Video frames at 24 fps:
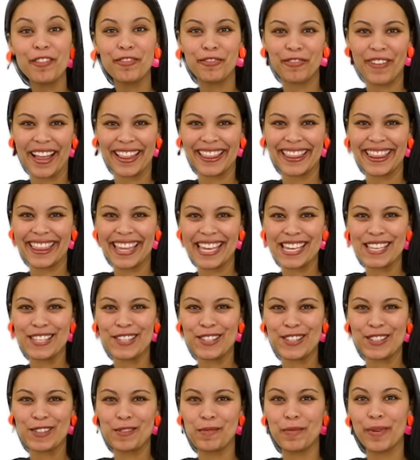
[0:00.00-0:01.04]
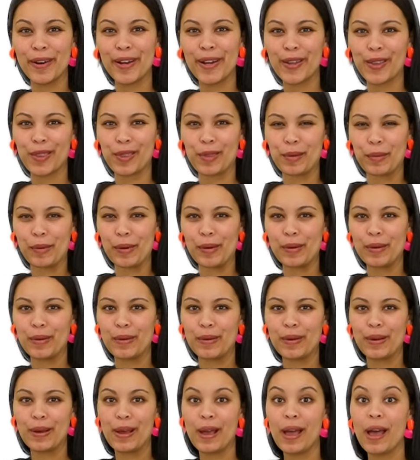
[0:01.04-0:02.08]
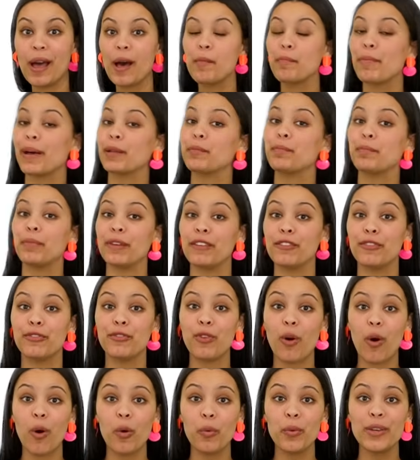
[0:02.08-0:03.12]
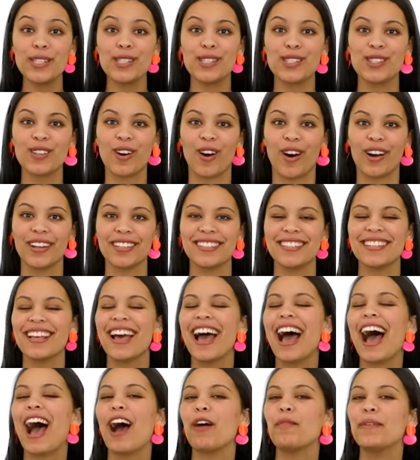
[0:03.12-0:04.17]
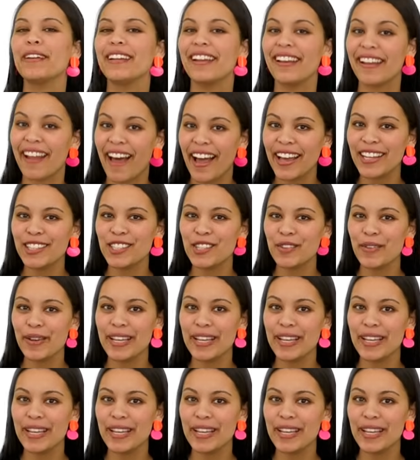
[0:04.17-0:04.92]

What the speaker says: of fun things to work through. But before we start, I would like to